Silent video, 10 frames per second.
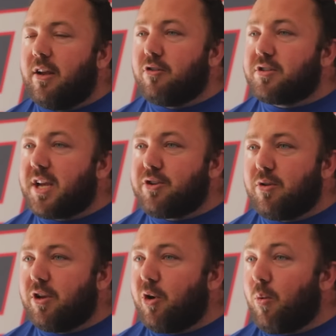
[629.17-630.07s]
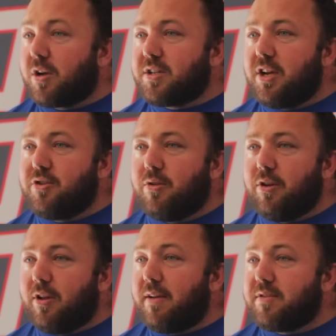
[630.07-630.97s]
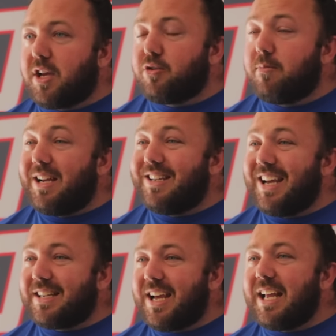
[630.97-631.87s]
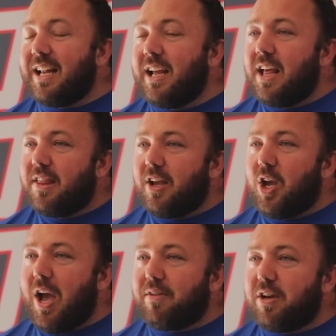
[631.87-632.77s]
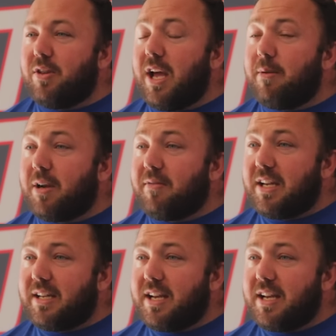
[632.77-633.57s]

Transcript: your schedule, your work schedule, your life schedule may dictate that you have to do that. But if it